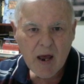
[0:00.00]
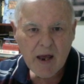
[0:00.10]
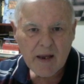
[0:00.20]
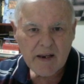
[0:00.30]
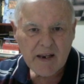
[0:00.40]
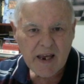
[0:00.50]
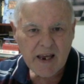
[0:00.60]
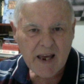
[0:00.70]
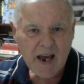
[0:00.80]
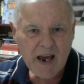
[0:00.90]
The king
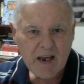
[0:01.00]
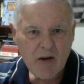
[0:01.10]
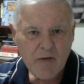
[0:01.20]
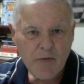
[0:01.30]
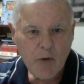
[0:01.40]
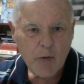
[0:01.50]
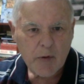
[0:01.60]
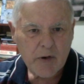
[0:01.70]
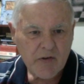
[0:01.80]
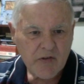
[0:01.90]
can't go forward
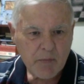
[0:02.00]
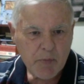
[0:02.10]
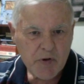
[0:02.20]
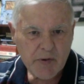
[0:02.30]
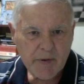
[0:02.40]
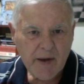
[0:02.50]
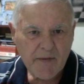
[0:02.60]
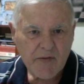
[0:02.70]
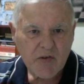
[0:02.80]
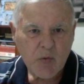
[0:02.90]
because the bishop covers
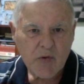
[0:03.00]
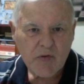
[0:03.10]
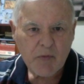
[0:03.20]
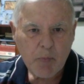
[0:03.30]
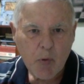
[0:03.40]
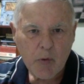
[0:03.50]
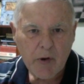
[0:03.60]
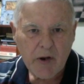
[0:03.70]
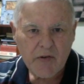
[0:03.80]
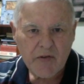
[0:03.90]
the square, so pawn
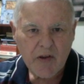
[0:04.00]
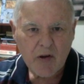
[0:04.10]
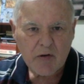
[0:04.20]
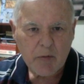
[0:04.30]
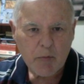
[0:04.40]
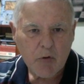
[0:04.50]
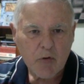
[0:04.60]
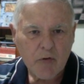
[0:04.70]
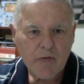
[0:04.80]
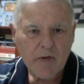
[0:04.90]
here is the only
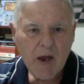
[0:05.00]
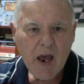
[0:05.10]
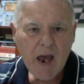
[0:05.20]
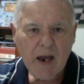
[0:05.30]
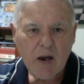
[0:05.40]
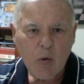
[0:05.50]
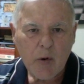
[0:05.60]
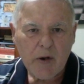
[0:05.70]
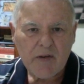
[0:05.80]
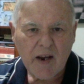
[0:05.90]
move. And
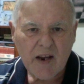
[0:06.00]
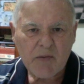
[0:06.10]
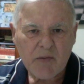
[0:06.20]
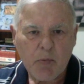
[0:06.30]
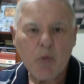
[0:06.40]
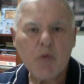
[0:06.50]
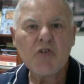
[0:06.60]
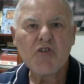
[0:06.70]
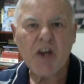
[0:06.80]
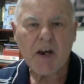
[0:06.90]
queen takes pawn,
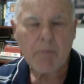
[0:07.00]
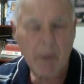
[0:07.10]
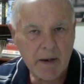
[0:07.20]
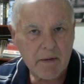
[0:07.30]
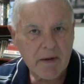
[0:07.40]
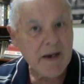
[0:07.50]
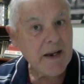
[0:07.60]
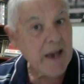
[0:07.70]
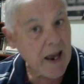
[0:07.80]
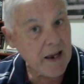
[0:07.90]
checkmate
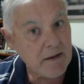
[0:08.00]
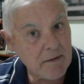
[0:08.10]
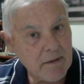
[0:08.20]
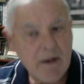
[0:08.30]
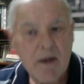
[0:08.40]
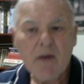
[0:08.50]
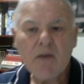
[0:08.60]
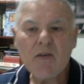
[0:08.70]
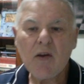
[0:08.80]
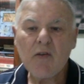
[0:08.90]
again.
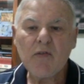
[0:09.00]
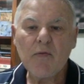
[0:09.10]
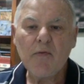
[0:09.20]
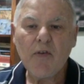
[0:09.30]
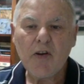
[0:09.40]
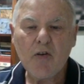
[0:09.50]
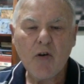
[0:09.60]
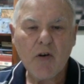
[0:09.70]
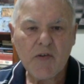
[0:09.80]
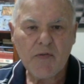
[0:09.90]
So some very
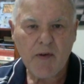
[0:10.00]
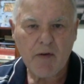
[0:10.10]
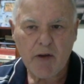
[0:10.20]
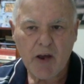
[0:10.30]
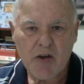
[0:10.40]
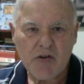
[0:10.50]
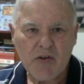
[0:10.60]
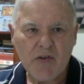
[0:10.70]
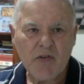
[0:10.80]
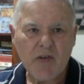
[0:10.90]
nice
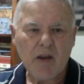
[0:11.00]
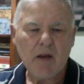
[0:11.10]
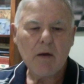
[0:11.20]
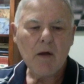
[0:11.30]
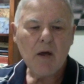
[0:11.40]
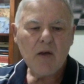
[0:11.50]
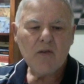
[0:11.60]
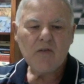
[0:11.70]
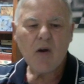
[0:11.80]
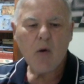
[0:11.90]
variations there.
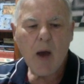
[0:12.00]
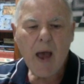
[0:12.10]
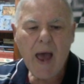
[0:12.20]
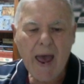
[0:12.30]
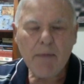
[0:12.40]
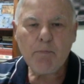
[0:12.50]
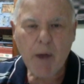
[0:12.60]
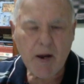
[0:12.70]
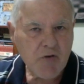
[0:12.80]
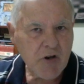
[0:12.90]
So had
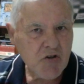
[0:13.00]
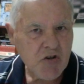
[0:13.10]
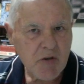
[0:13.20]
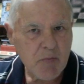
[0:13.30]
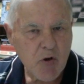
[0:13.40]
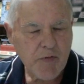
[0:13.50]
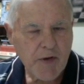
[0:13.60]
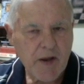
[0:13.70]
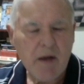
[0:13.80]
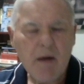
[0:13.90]
Patrick G.
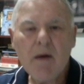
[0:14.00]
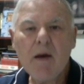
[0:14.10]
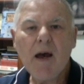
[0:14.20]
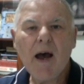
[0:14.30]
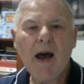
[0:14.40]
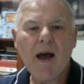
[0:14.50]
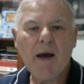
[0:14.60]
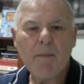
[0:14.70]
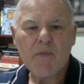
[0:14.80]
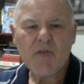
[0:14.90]
Murphy
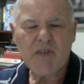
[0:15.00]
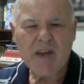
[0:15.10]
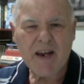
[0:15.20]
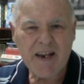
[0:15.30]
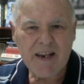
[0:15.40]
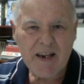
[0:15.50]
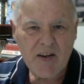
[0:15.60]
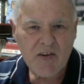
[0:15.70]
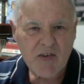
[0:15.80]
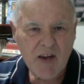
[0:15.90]
studied his